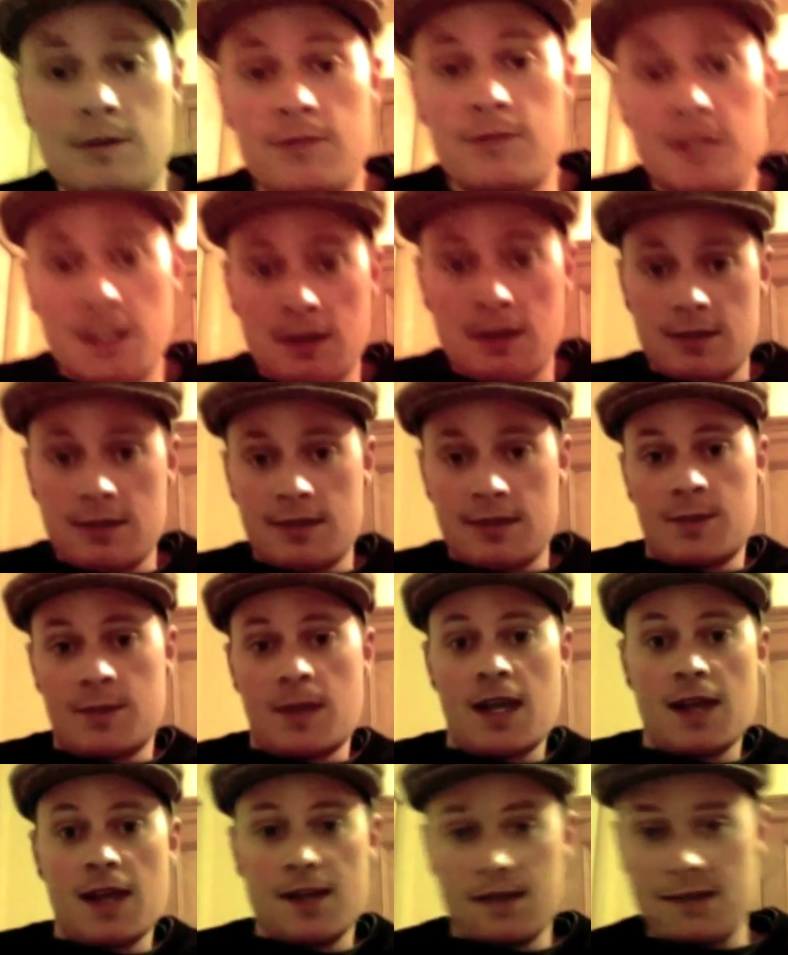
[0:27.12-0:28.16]
videos
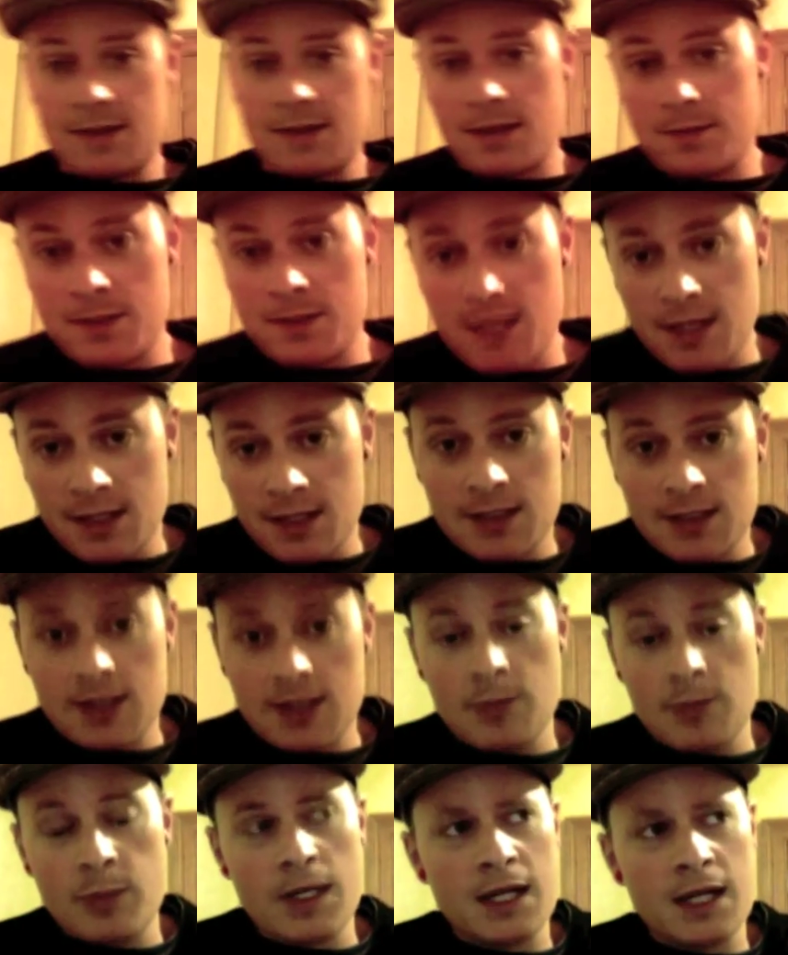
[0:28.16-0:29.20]
about this subject,
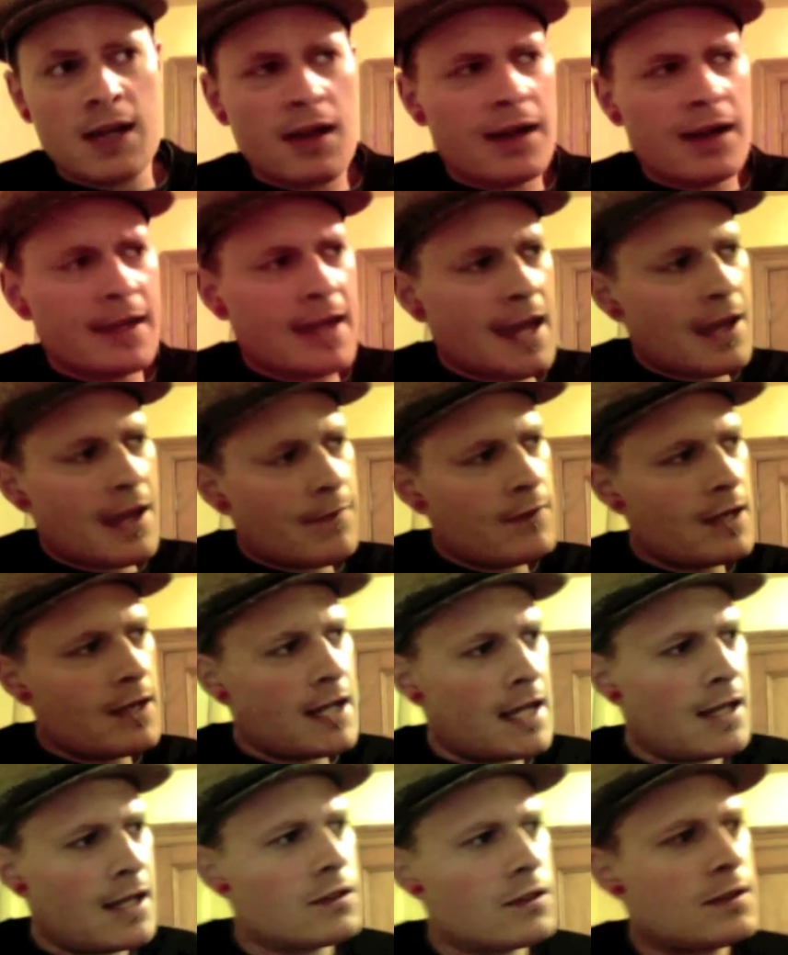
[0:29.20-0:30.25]
but I haven't
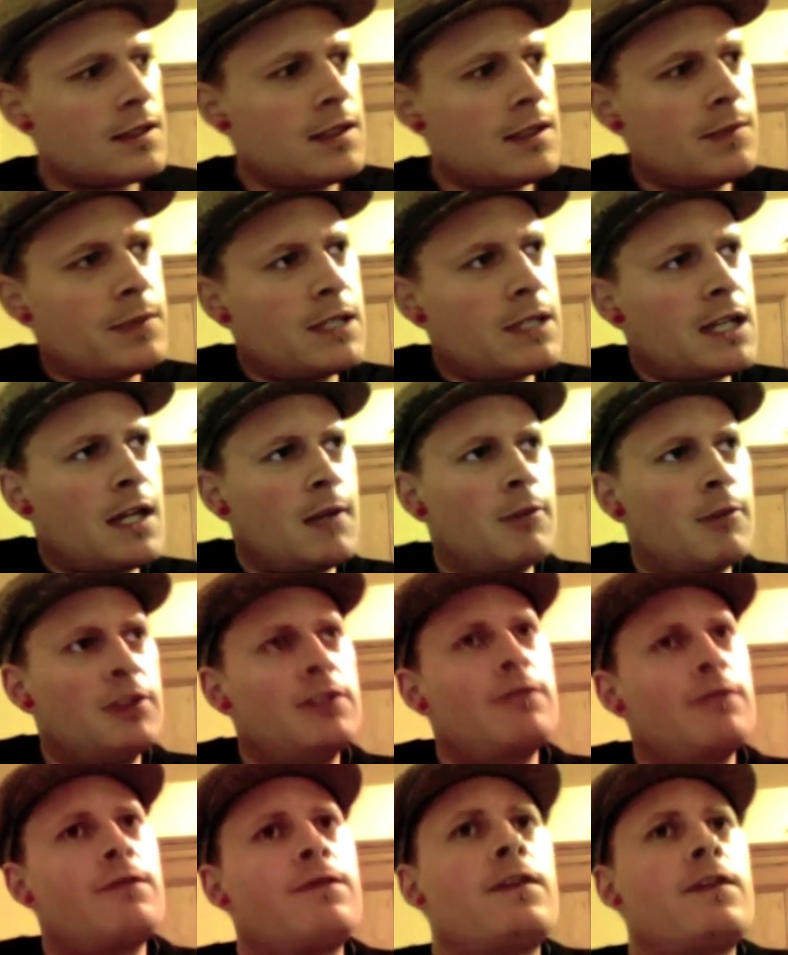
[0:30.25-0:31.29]
actually been able
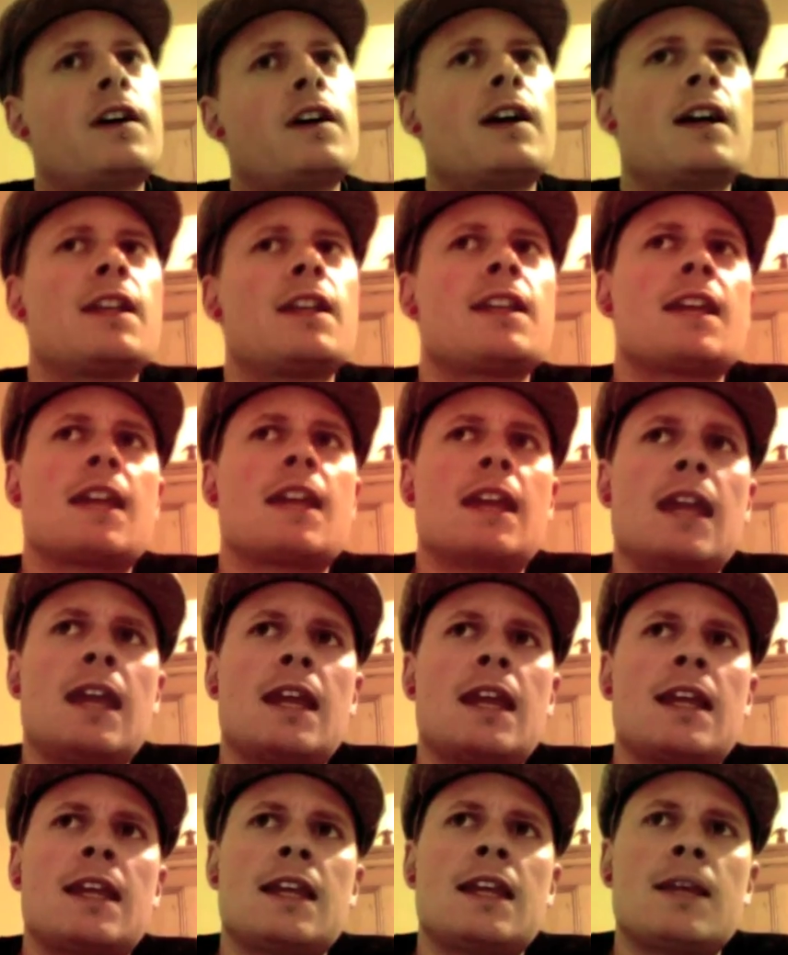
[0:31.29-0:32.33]
to find
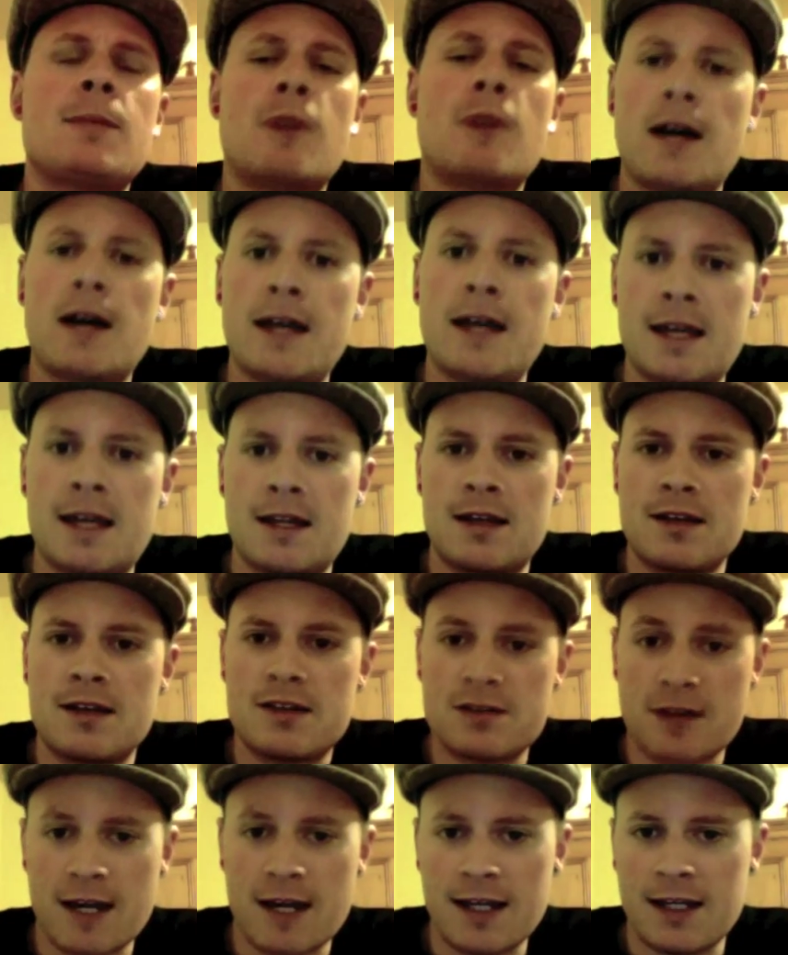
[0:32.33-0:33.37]
any by an
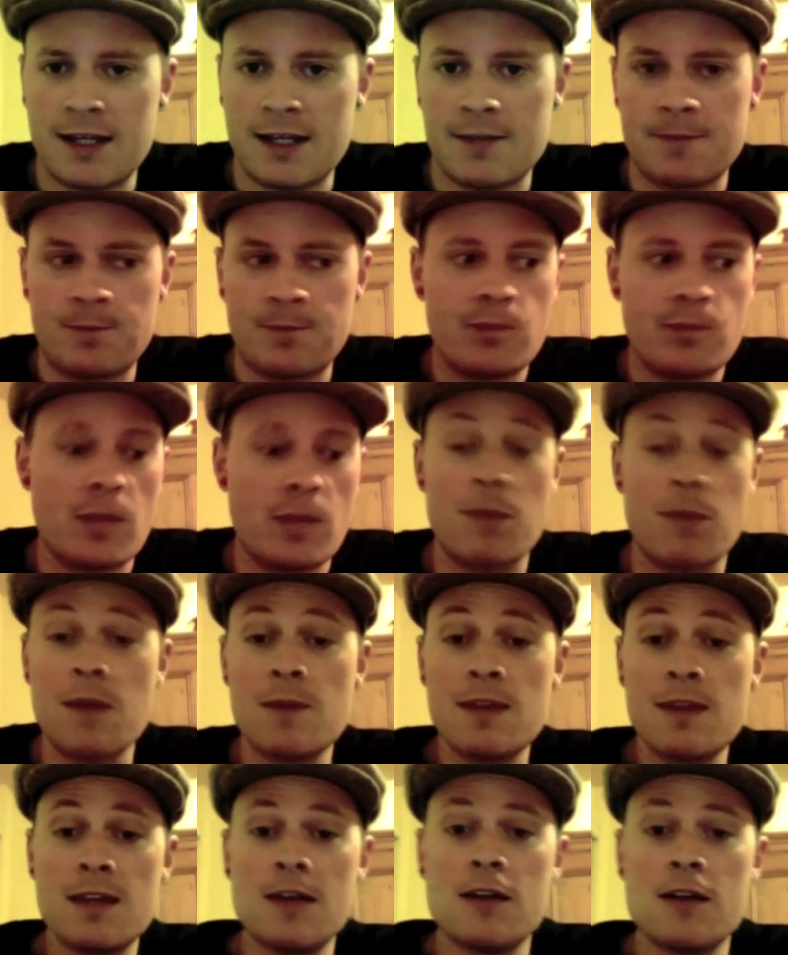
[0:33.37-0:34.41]
Australian. And
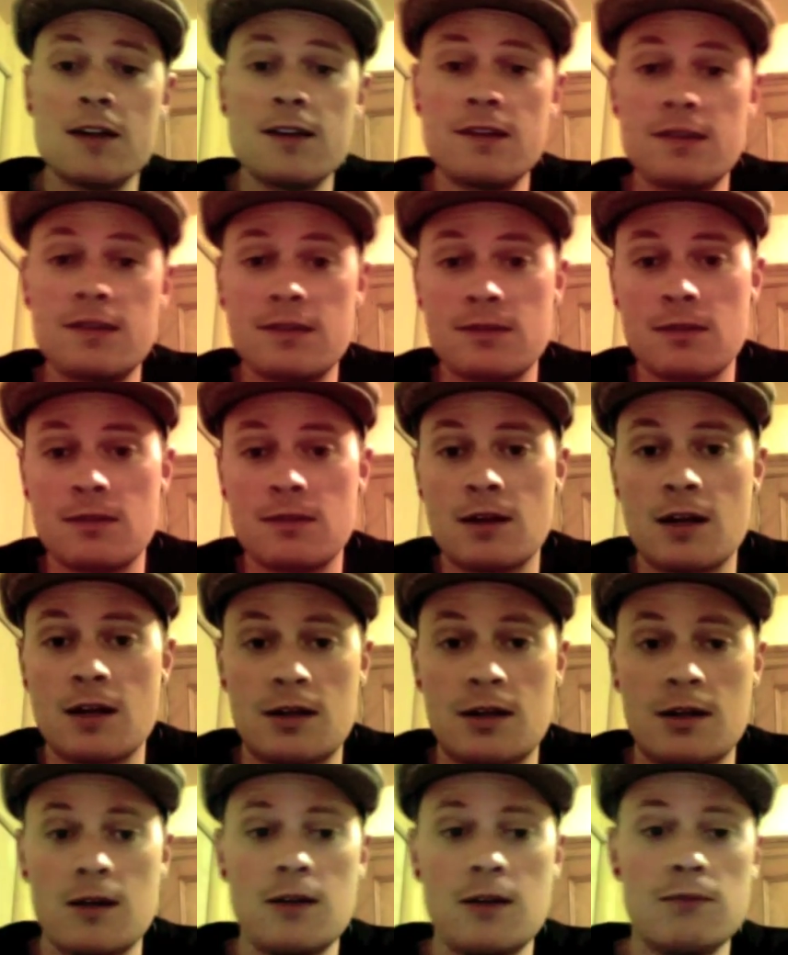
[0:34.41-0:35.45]
maybe there is, I don't
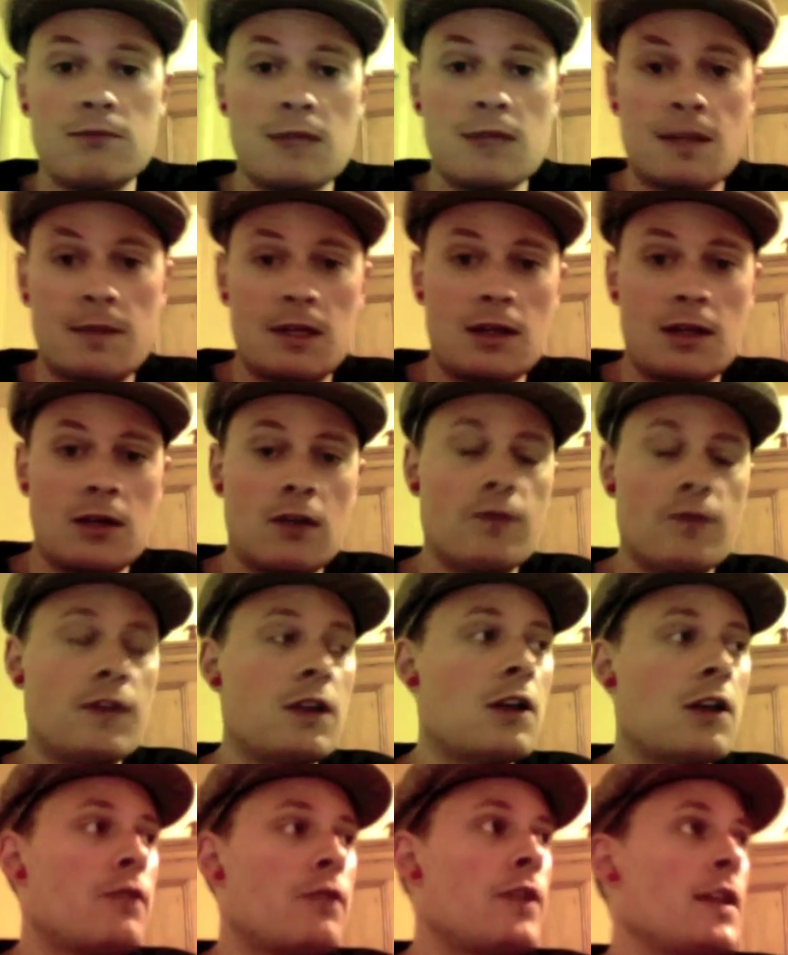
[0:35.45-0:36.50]
know, let me know if you
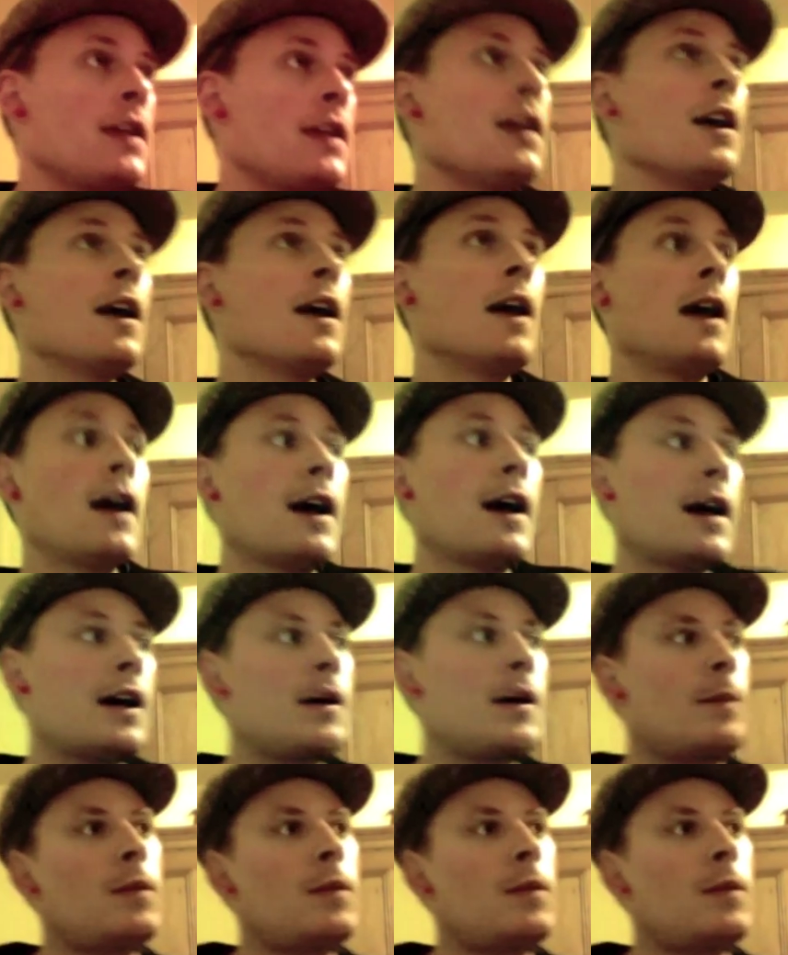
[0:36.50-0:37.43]
know of any. Um,